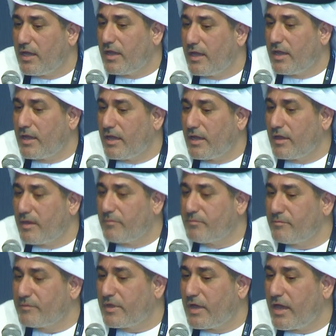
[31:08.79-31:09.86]

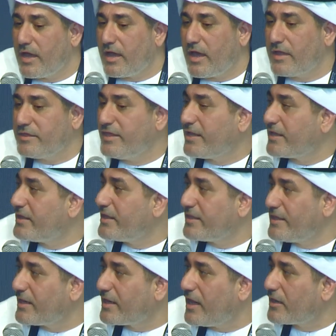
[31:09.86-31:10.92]
And
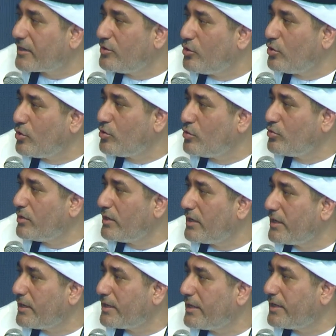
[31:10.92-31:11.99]
there are no
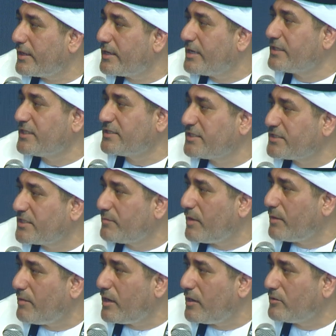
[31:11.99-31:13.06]
criticism
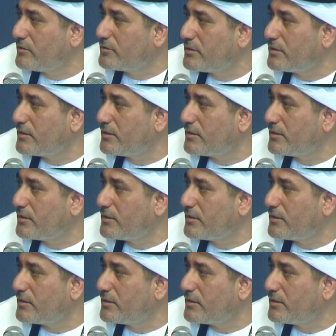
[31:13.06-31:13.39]
about